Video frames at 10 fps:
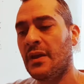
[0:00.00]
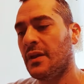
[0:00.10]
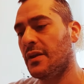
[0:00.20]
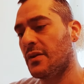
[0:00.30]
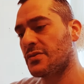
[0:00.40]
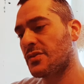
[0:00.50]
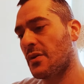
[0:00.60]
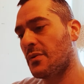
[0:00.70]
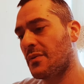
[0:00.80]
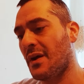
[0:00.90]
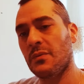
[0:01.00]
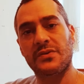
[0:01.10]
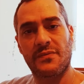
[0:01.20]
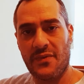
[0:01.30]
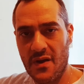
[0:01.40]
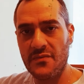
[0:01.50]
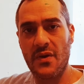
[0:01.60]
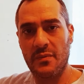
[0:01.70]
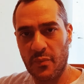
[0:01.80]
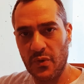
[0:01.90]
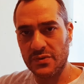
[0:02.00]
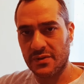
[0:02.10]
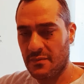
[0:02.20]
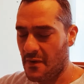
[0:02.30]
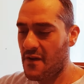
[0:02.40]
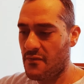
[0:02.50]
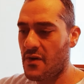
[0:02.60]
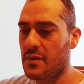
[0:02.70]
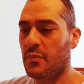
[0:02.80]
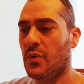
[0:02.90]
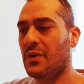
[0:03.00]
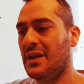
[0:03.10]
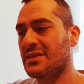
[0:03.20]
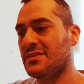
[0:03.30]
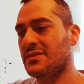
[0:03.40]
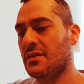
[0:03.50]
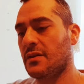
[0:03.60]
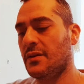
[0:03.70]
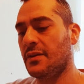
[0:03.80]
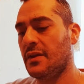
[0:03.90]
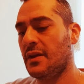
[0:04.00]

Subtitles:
You know, so that was very, very important and a very important lesson to learn.